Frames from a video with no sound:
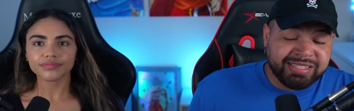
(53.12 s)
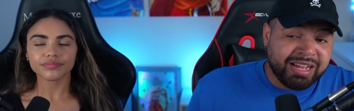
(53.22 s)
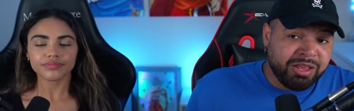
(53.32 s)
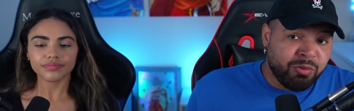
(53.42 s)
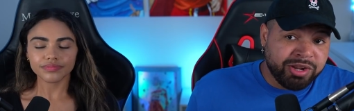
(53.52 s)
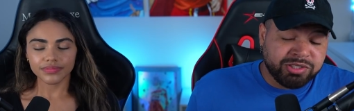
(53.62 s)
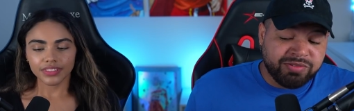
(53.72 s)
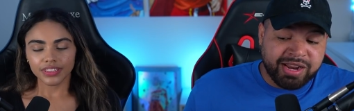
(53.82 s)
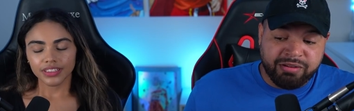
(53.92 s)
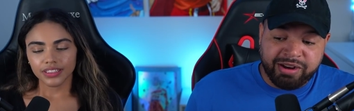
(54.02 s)
Speaker 1: this is how he wanted to
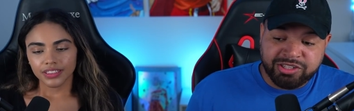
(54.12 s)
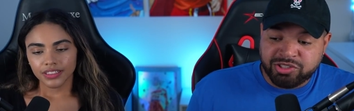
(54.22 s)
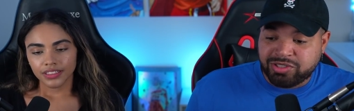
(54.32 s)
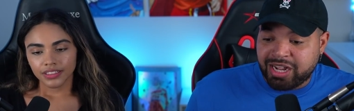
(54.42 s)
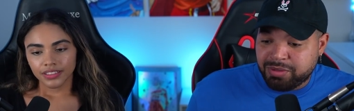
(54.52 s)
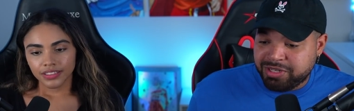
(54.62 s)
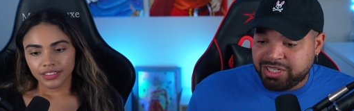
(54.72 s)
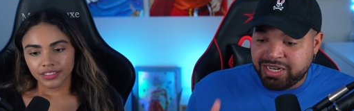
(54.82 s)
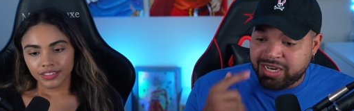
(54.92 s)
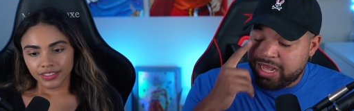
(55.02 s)
write it, right? So
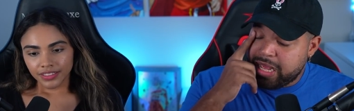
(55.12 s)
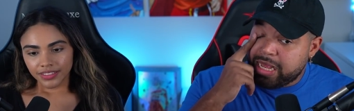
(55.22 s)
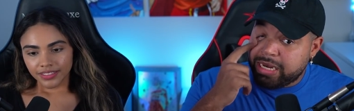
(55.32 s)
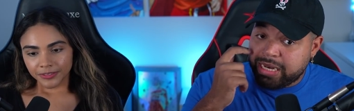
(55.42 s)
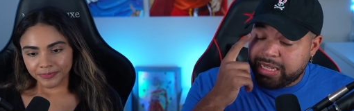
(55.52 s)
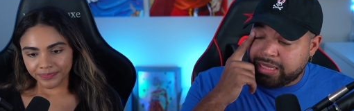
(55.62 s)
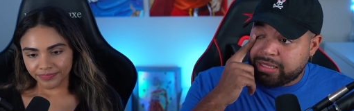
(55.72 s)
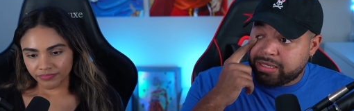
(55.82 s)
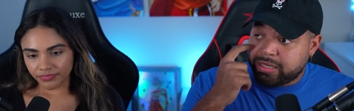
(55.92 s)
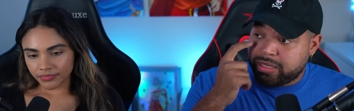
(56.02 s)
Takamichi didn't didn't get mm -hmm.
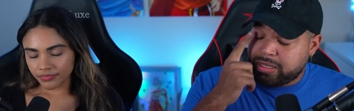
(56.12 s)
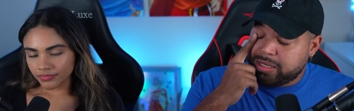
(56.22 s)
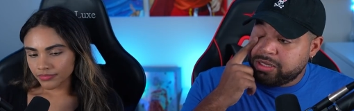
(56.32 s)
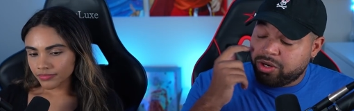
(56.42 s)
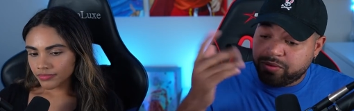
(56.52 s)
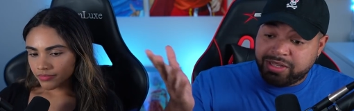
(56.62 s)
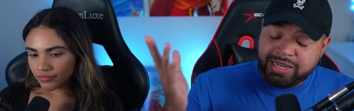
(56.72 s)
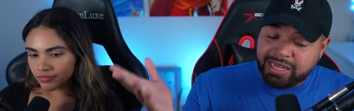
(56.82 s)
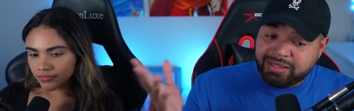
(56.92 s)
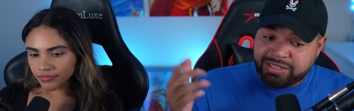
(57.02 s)
the mm-hmm. you know
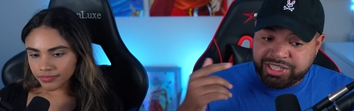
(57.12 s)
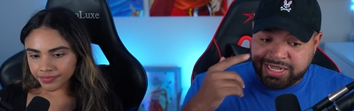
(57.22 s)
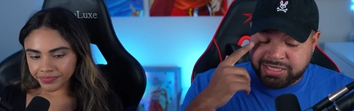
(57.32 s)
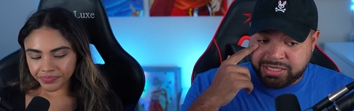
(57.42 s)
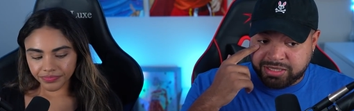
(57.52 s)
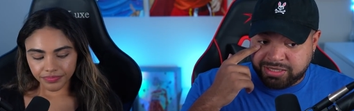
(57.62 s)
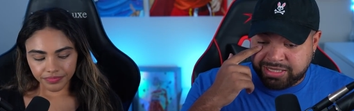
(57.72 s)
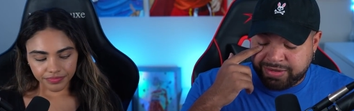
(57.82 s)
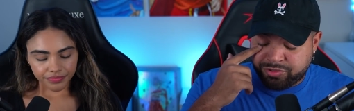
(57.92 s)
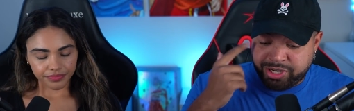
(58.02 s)
didn't get the chance to
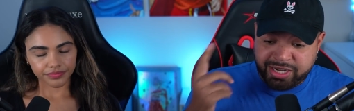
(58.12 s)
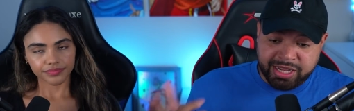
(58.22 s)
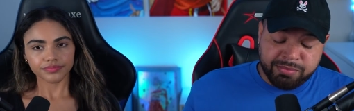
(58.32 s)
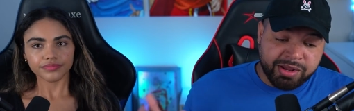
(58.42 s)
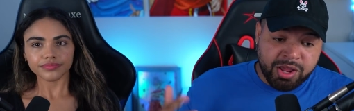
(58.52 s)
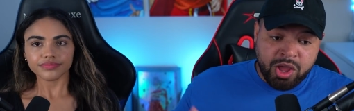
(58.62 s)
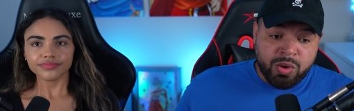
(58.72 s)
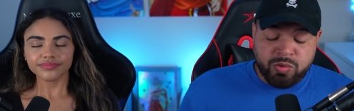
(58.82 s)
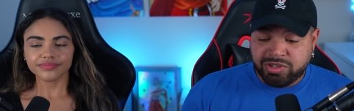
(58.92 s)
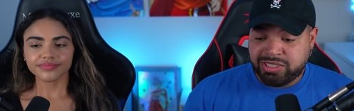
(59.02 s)
save Draken, but
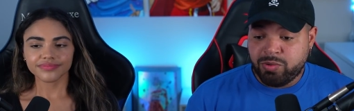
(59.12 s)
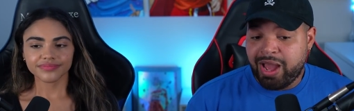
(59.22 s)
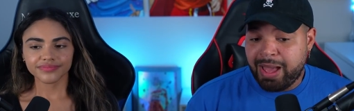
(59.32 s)
we'll see what